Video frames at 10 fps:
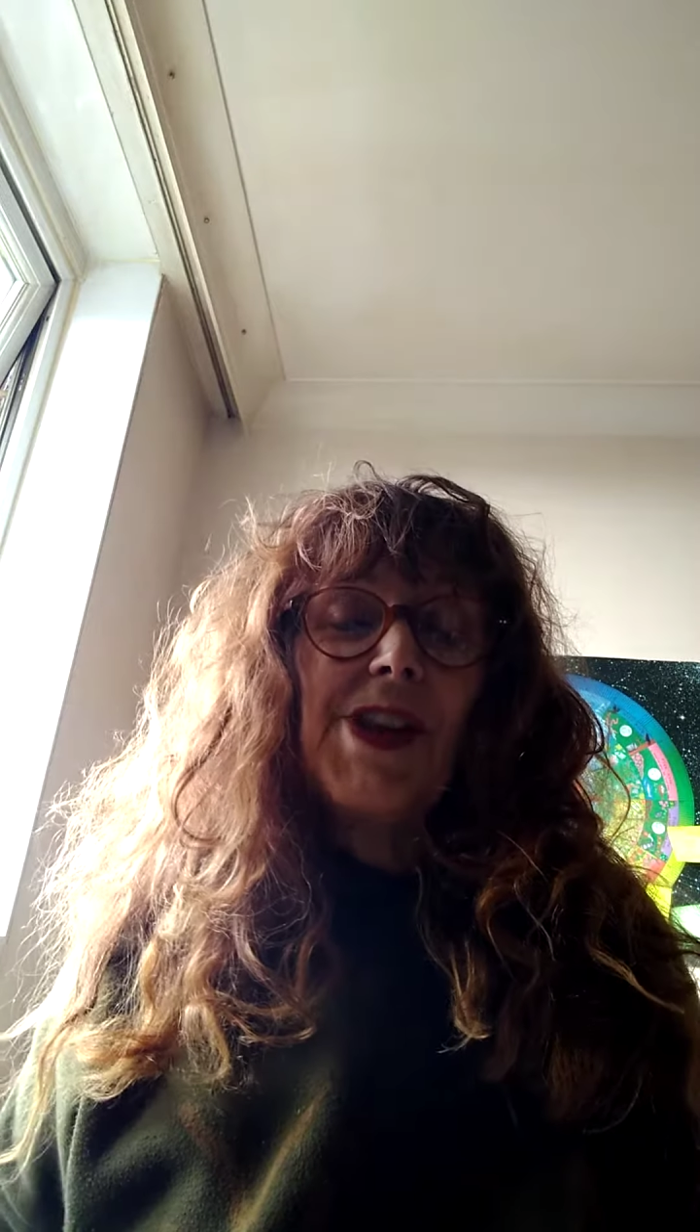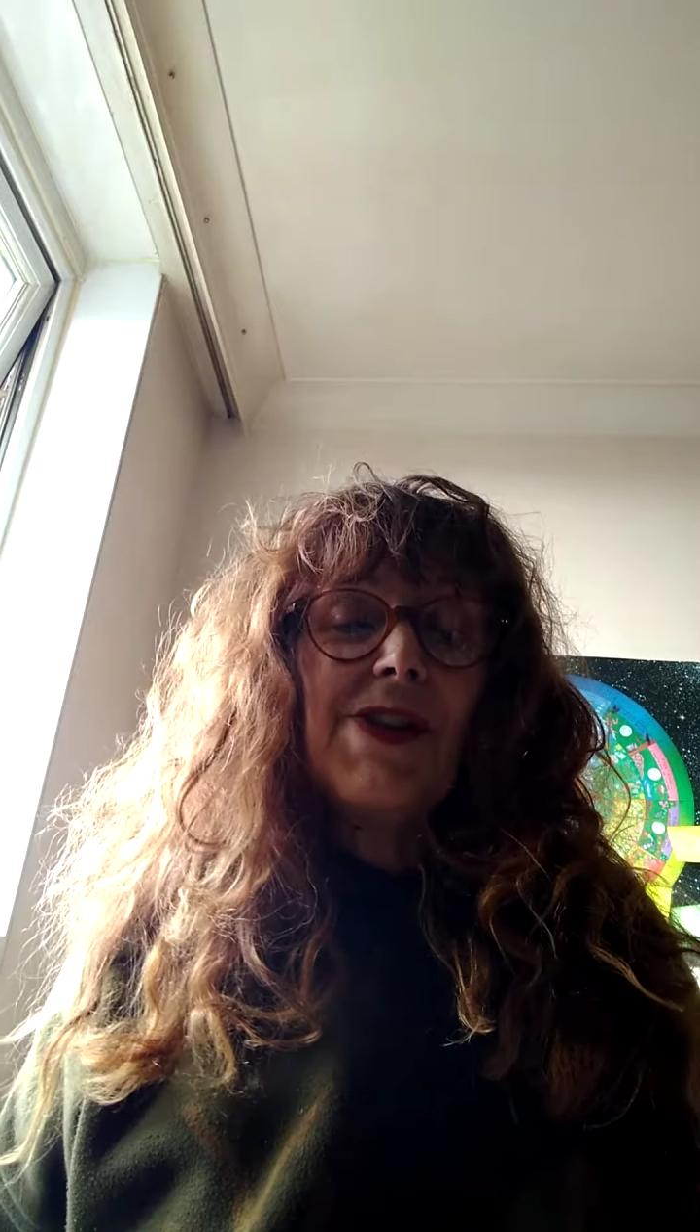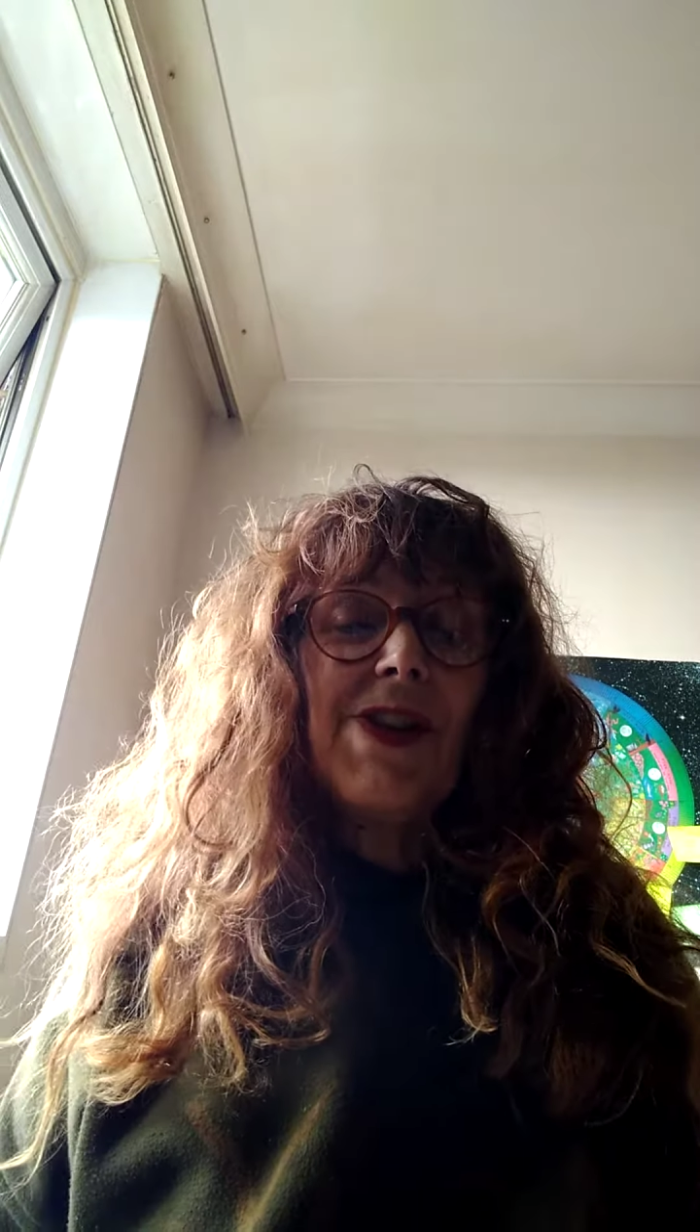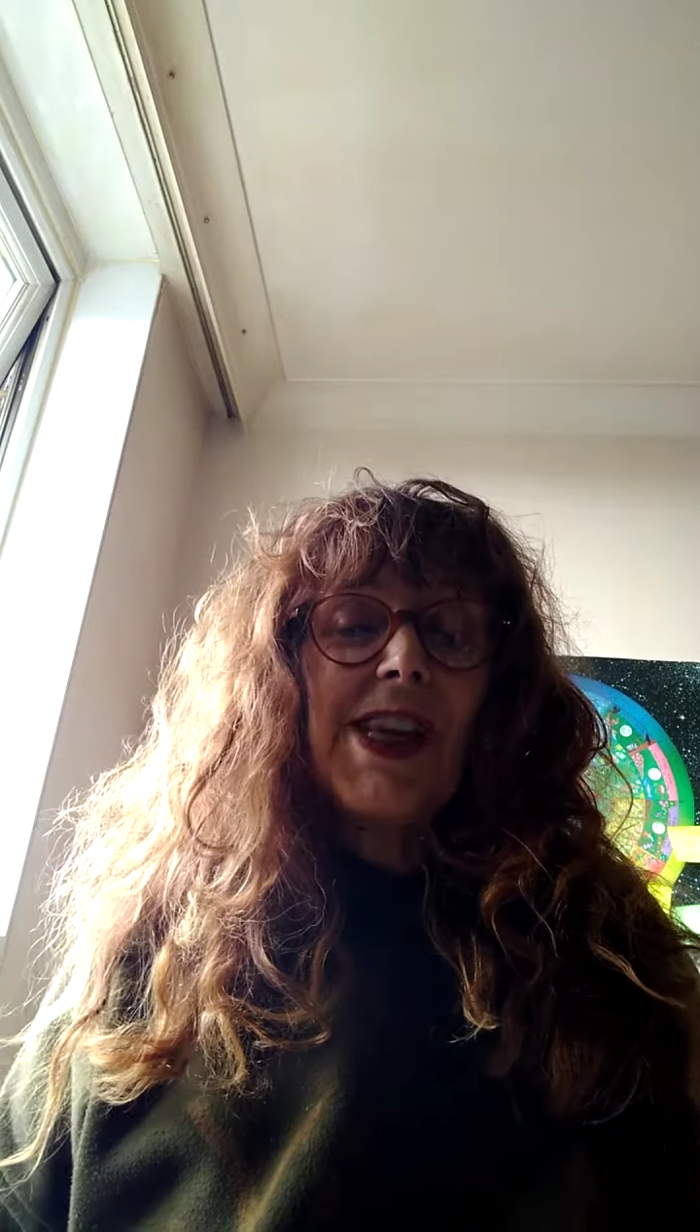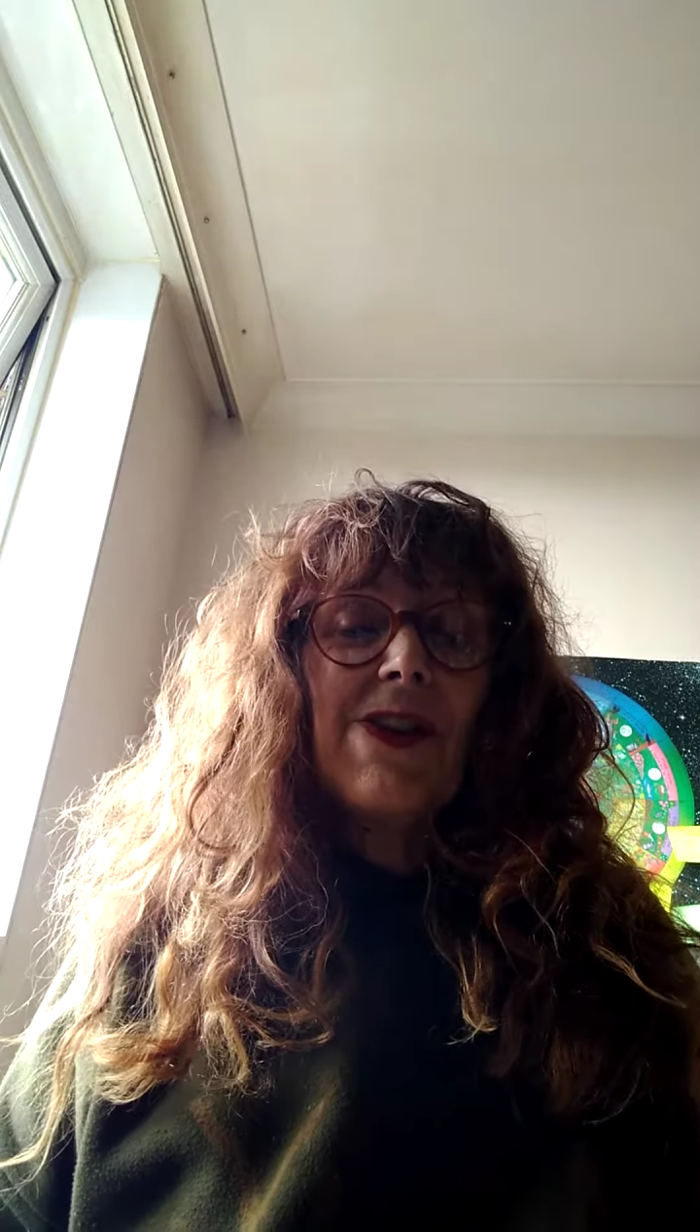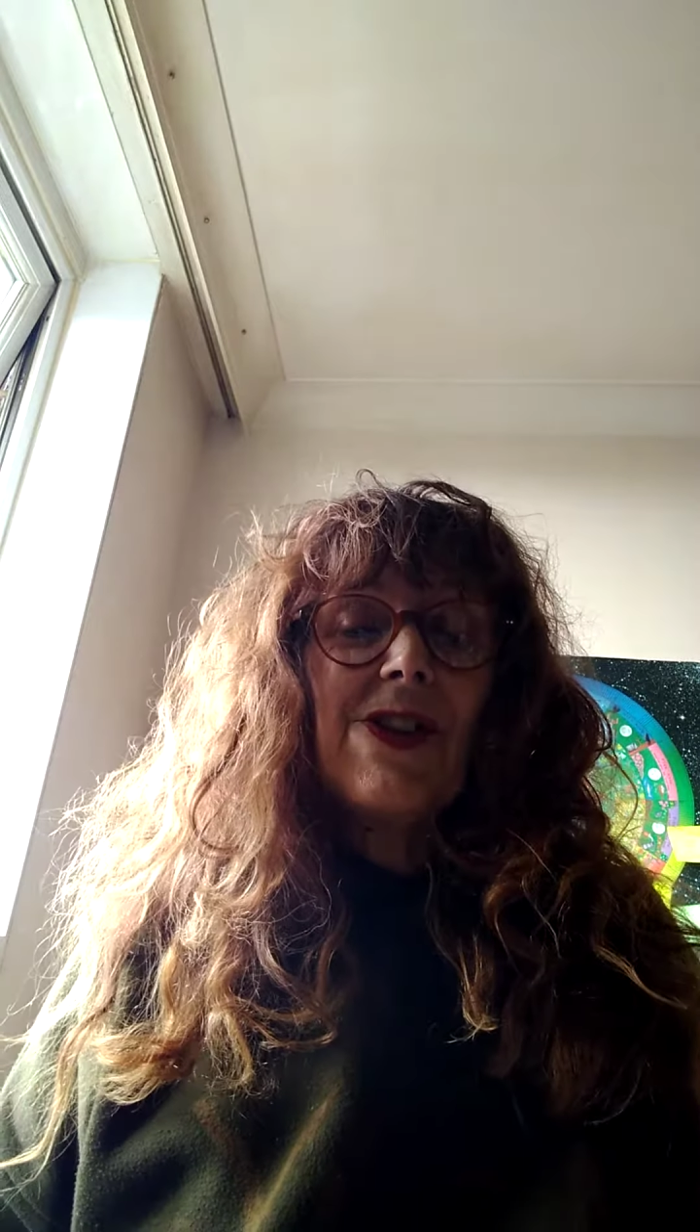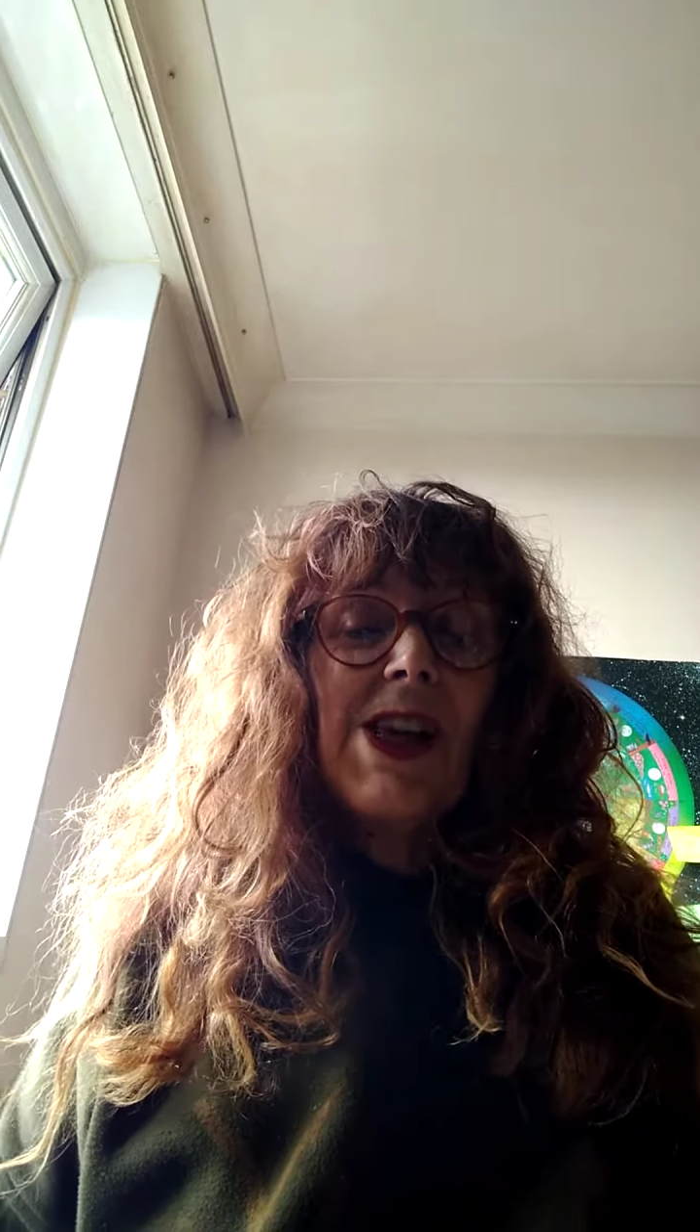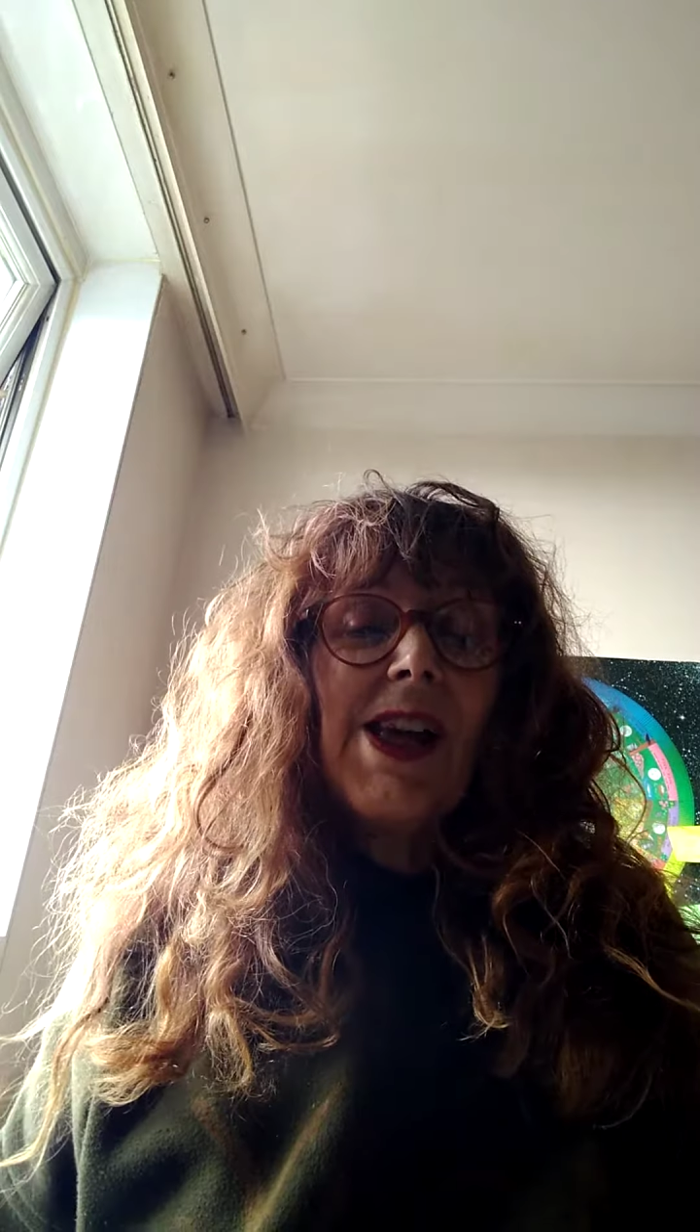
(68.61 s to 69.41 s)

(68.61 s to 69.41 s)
these things.